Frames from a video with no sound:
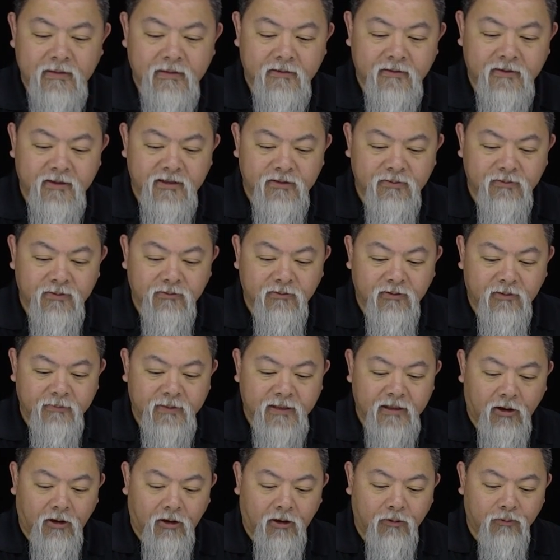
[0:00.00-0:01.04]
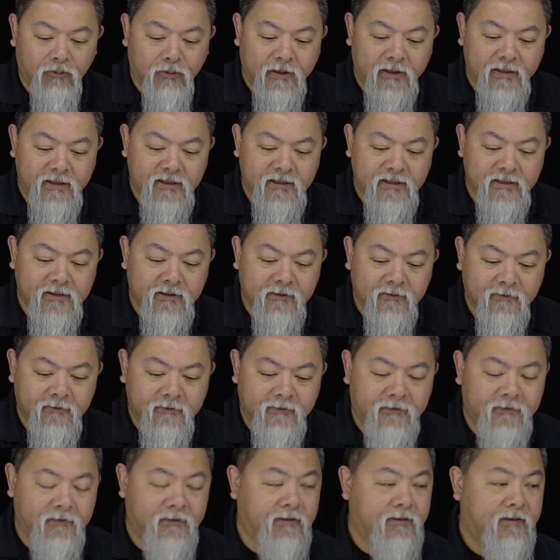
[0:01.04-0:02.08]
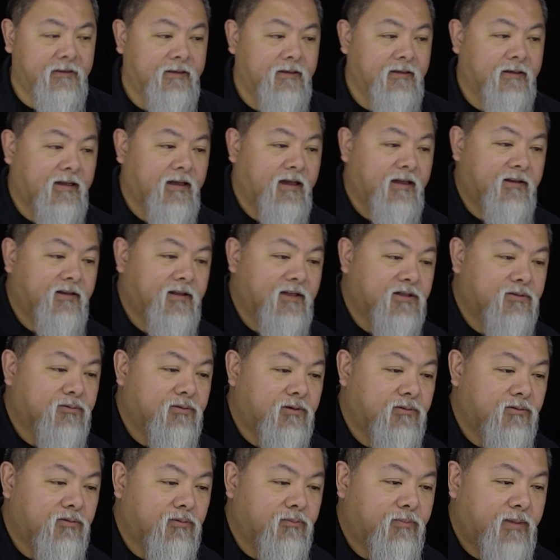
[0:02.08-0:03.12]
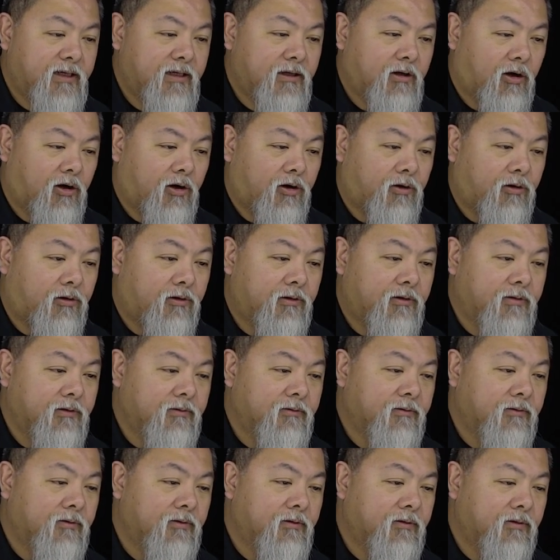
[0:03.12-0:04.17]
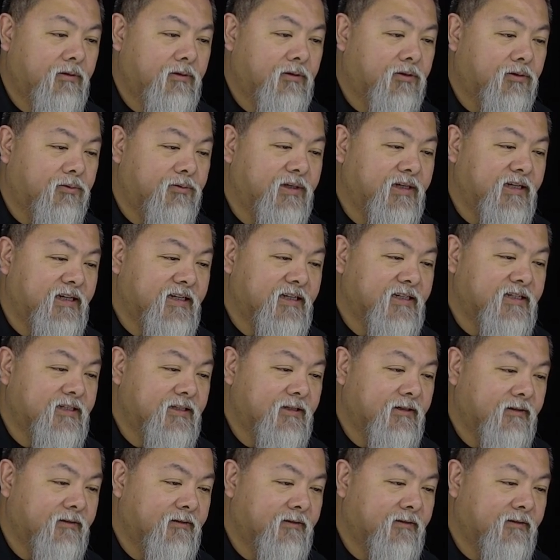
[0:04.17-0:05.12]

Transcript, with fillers: This one will be all ones, and this one will be all threes.